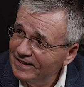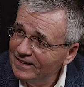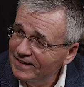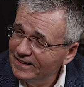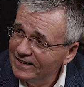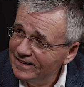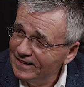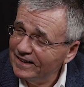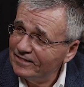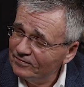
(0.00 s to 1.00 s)
this series,
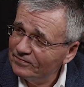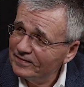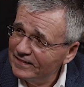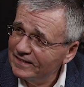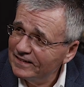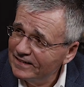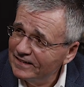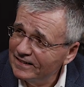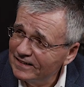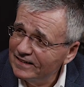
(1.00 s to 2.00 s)
the mysteries of
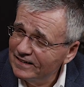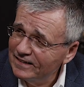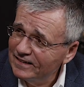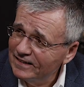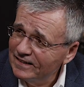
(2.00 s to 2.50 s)
the kingdom.